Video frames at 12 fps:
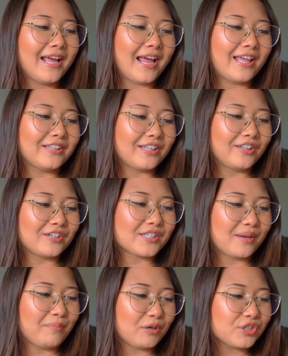and then there's
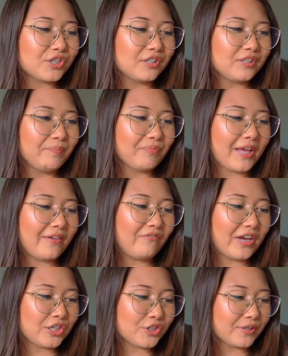emotional,
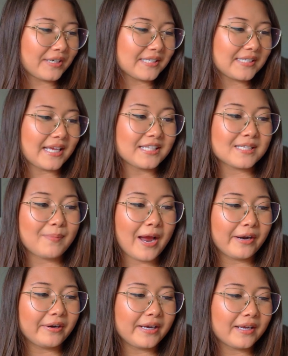adventurous,
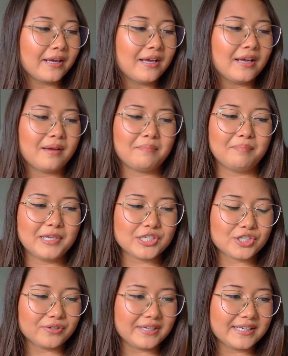inspiring,
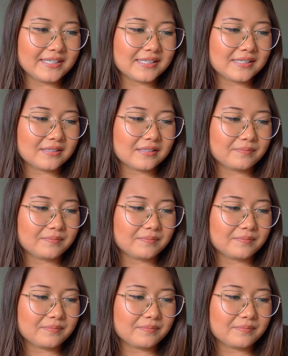mysterious,